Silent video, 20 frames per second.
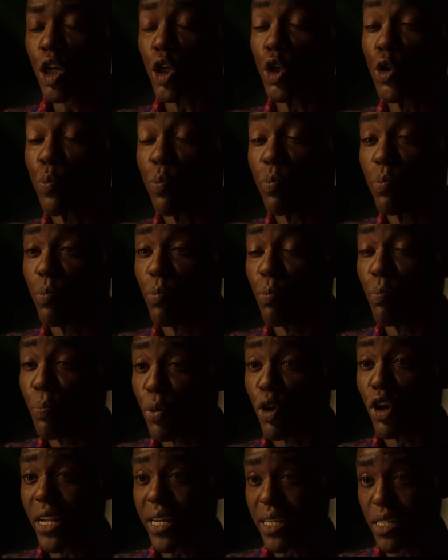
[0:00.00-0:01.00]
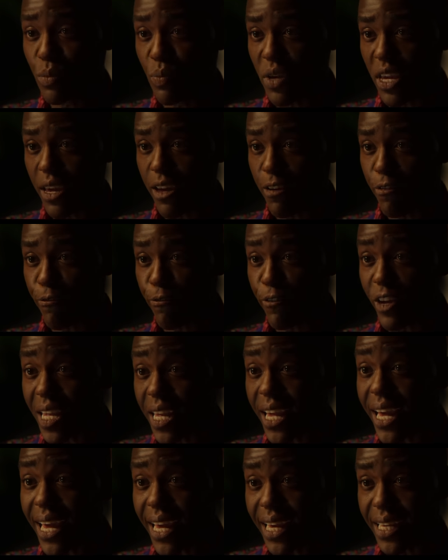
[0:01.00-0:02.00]
You bullied me for
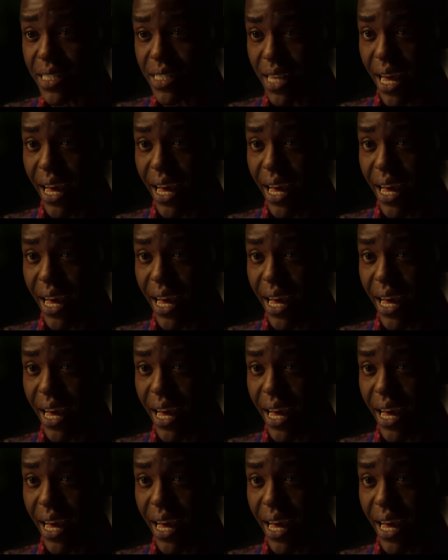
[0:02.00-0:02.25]
years,